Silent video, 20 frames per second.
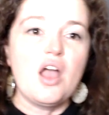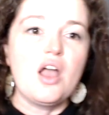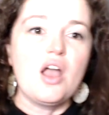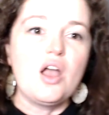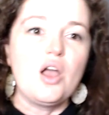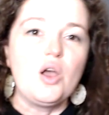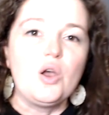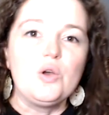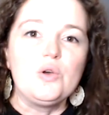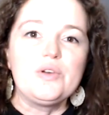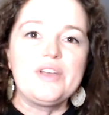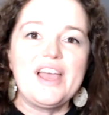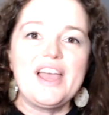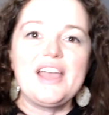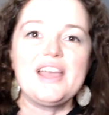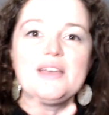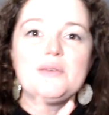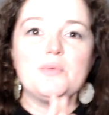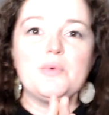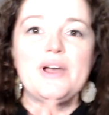
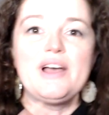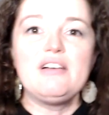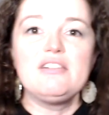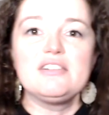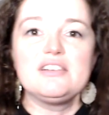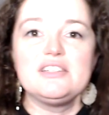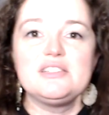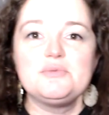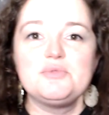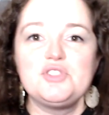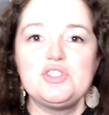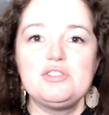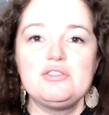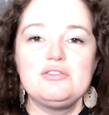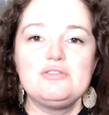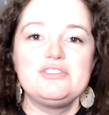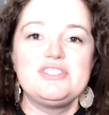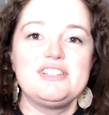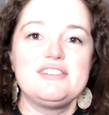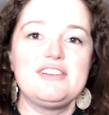Okay, welcome to
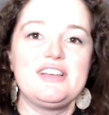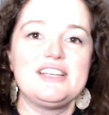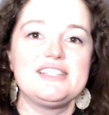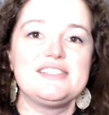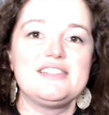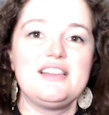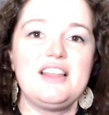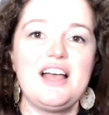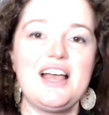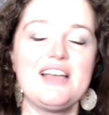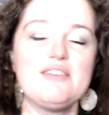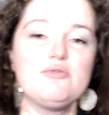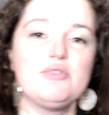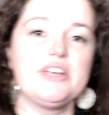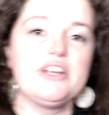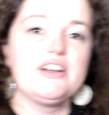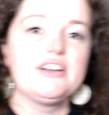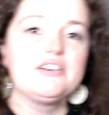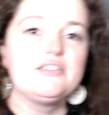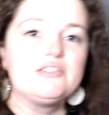tonight's live. We
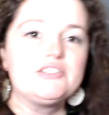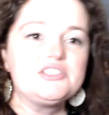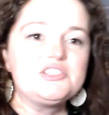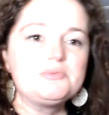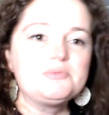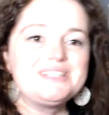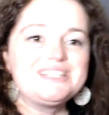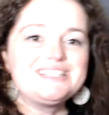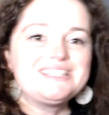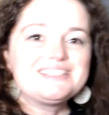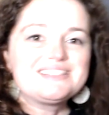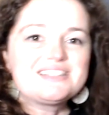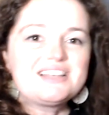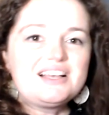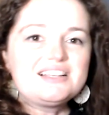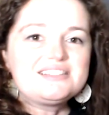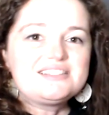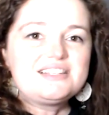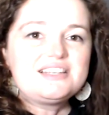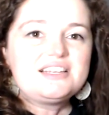are going to be
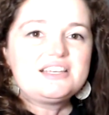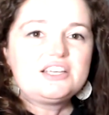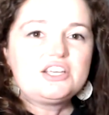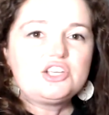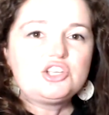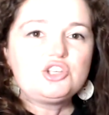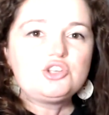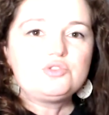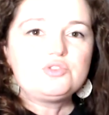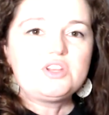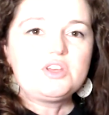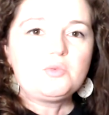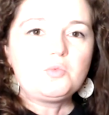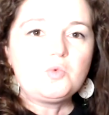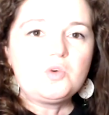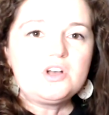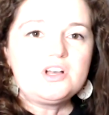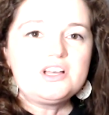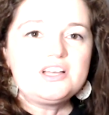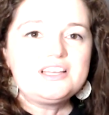discussing Unit
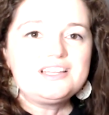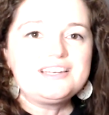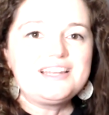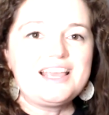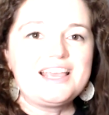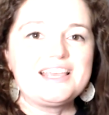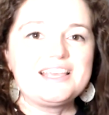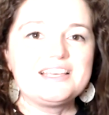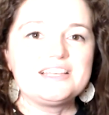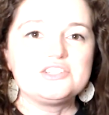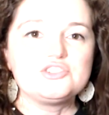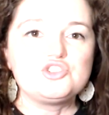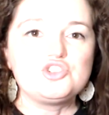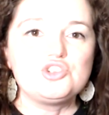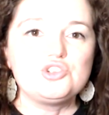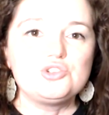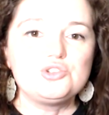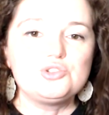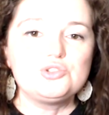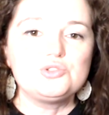1 and
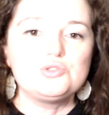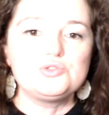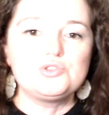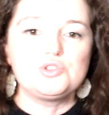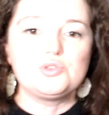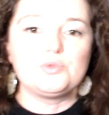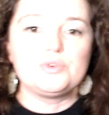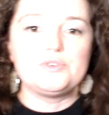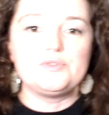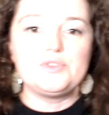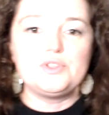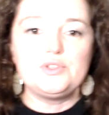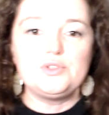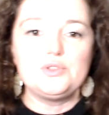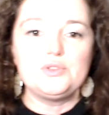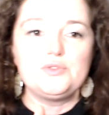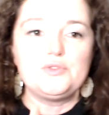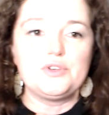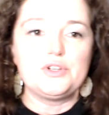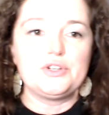2 to review
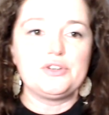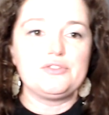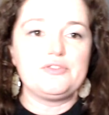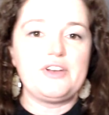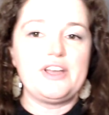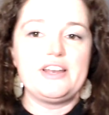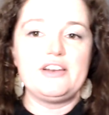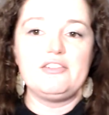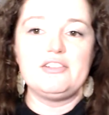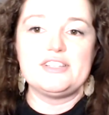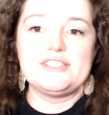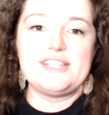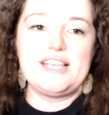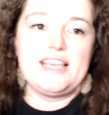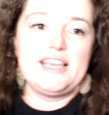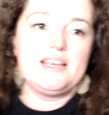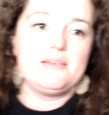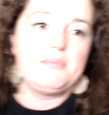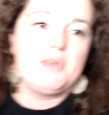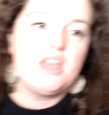for your final
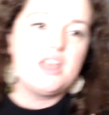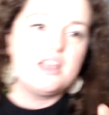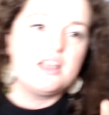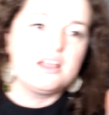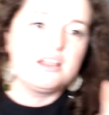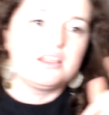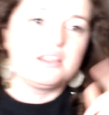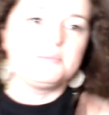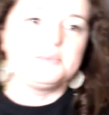exam. Let me